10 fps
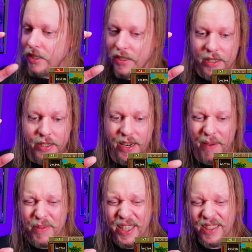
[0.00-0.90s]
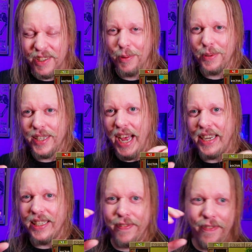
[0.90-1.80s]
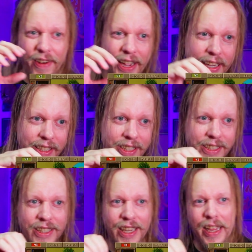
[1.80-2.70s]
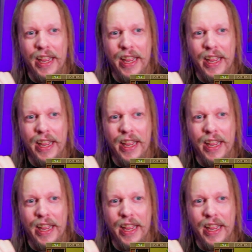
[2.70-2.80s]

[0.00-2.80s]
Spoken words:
just something so satisfying, just